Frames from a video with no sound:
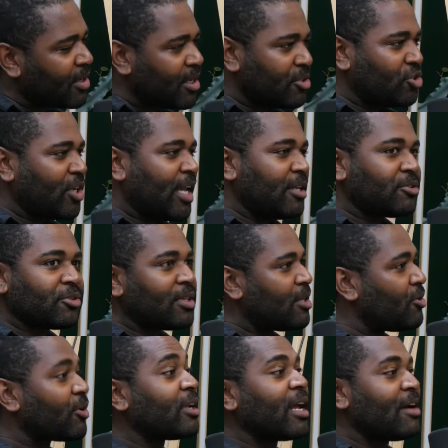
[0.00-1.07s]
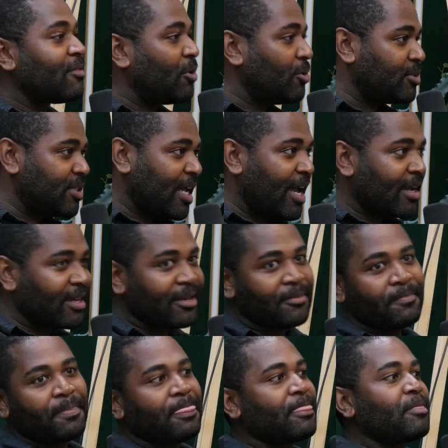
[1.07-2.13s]
They're going to change. So then you're going to have old
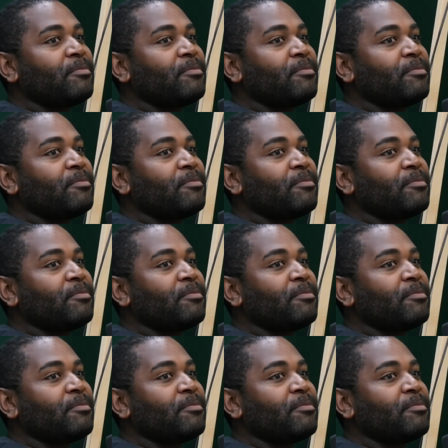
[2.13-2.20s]
tech.